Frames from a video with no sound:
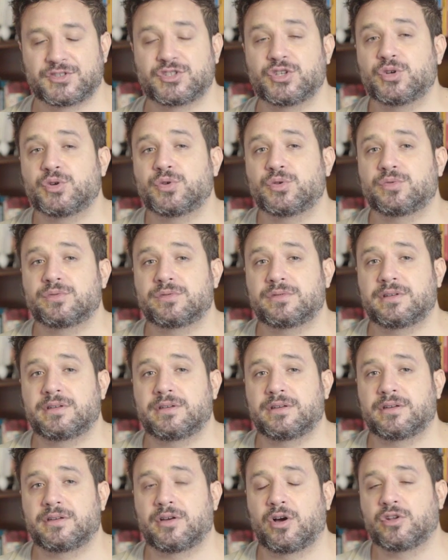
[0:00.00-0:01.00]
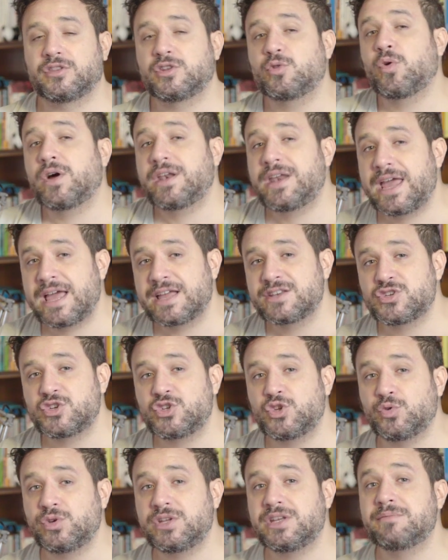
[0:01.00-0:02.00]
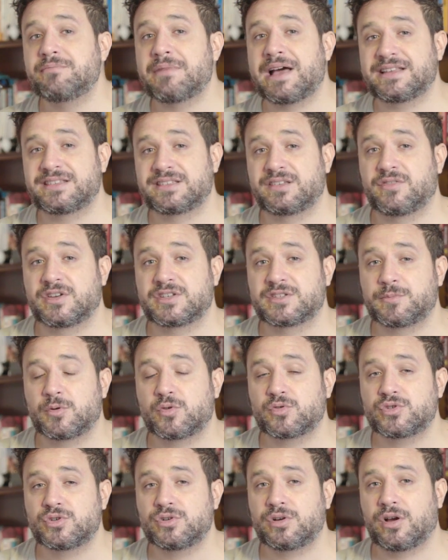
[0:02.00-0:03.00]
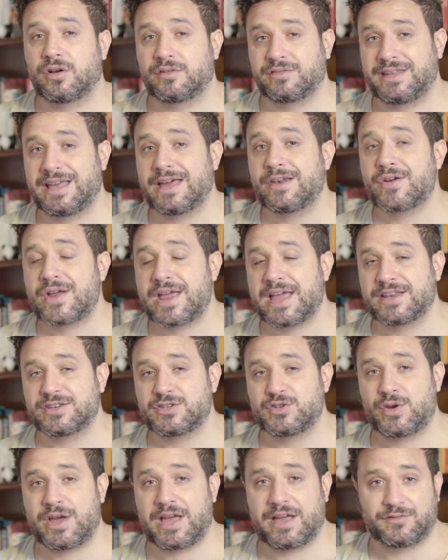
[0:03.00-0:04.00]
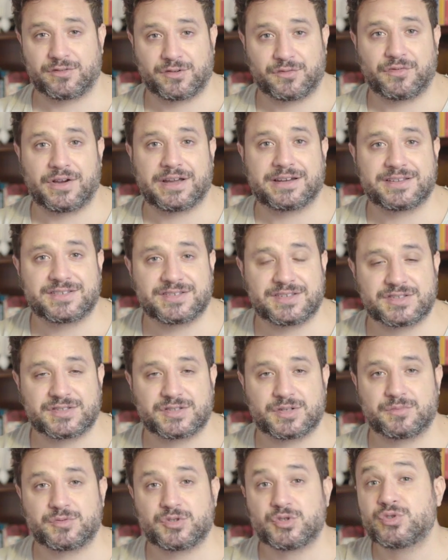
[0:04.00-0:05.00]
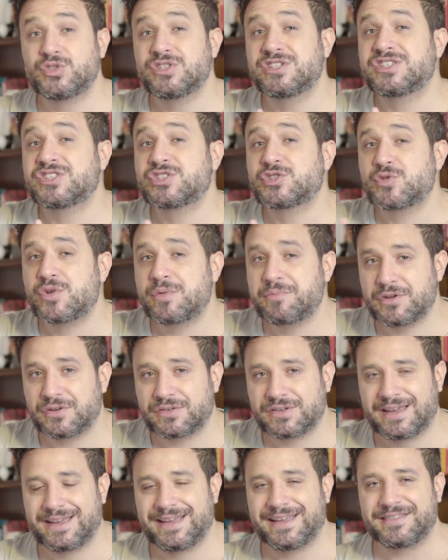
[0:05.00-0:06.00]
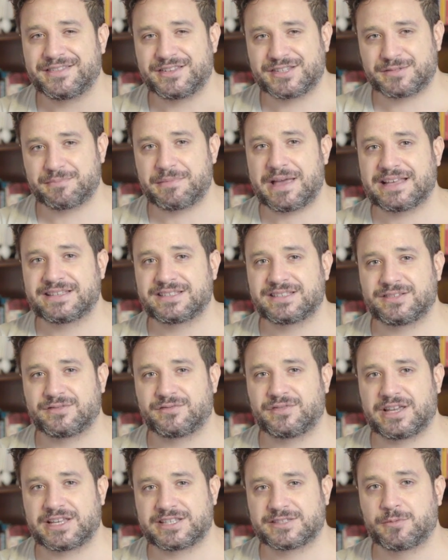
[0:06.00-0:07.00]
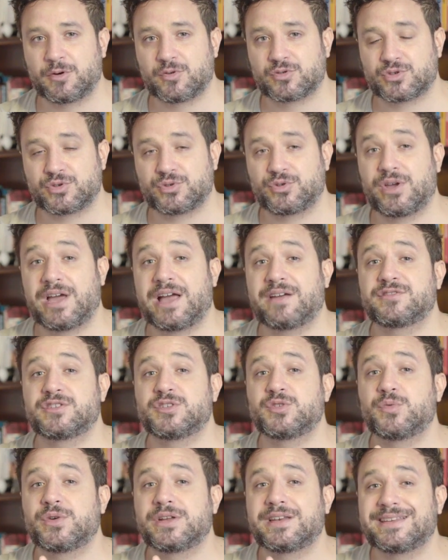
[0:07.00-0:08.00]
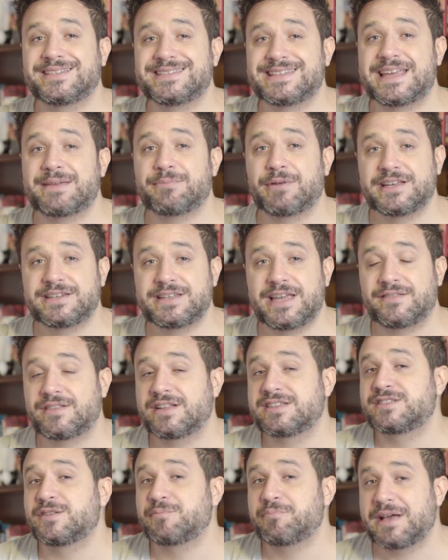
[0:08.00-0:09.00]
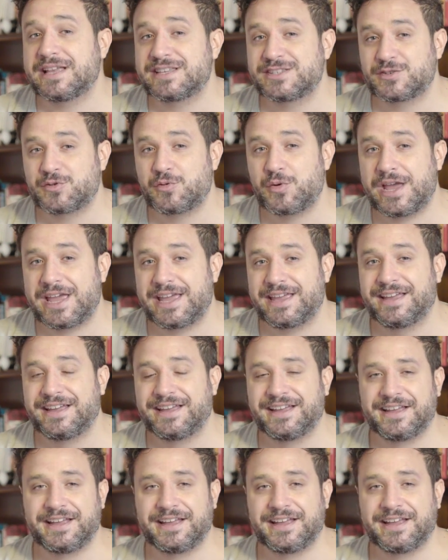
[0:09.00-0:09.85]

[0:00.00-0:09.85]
So on the one hand, you need massive exposure. On the other hand, you have to find a system to distribute this massive exposure. You have to do it day by day. That's the best way.